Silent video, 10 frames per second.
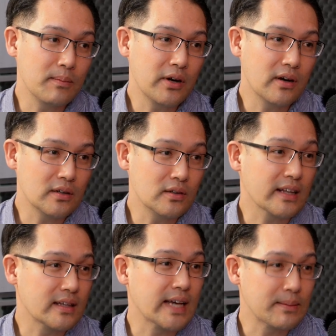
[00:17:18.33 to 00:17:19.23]
periodontal,
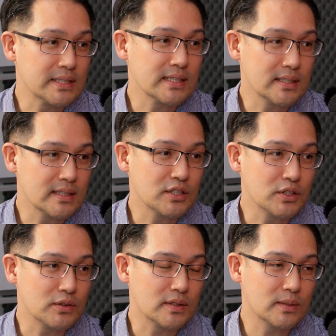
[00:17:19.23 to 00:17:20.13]
like the gum disease
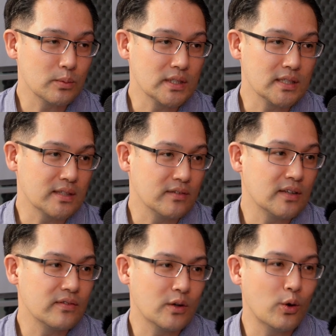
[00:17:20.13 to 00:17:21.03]
issues, which is the
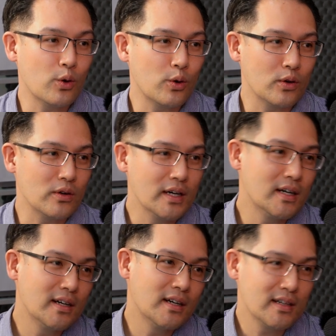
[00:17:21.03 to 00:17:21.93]
core
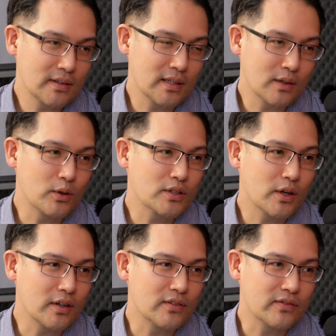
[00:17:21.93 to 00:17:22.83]

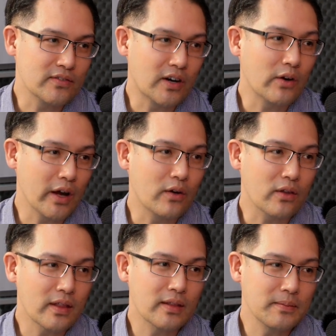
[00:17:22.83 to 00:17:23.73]
cornerstone of oral
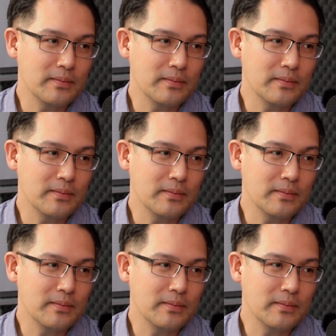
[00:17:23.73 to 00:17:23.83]
health.